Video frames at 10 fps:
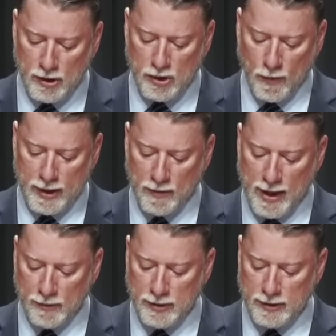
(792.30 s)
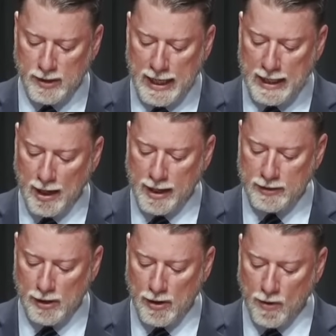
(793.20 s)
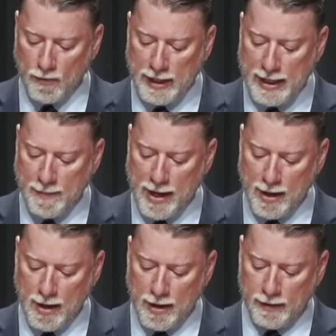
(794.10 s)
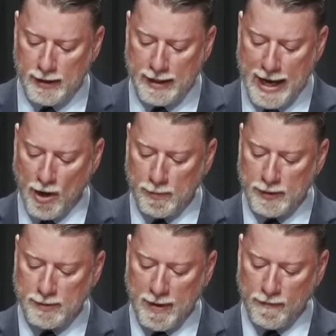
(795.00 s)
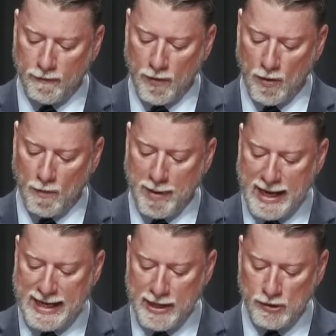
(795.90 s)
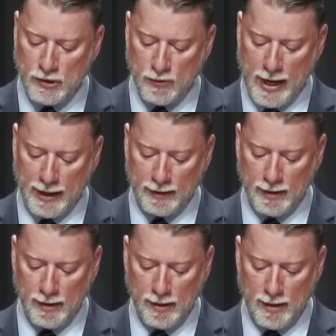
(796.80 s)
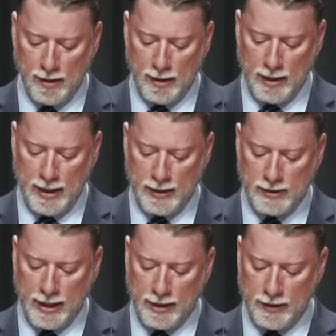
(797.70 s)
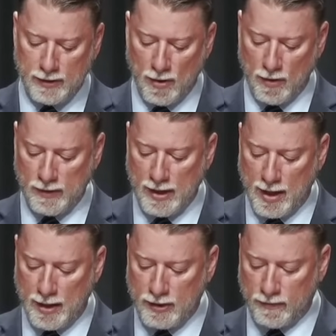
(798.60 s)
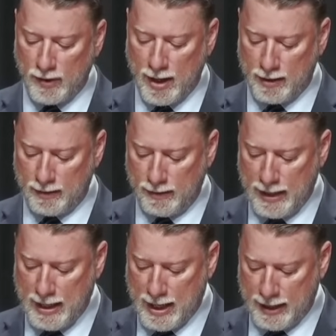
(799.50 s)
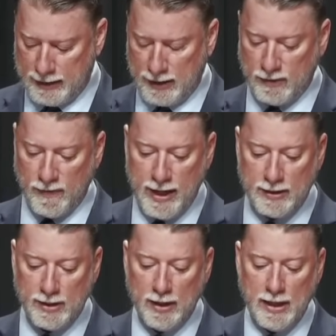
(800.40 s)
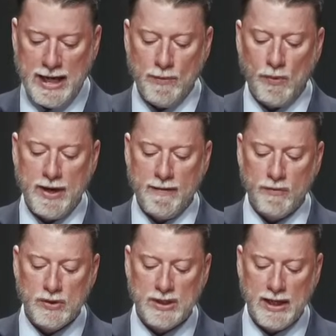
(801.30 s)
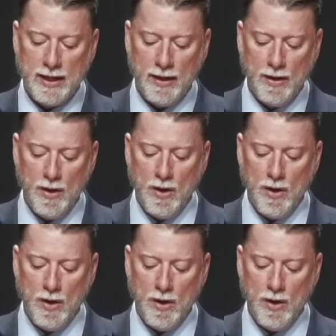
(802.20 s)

So he crouches, he lies low, that he may that the helpless may fall by his strength. He has said in his heart, God is forgotten. He hides his face, he will never see.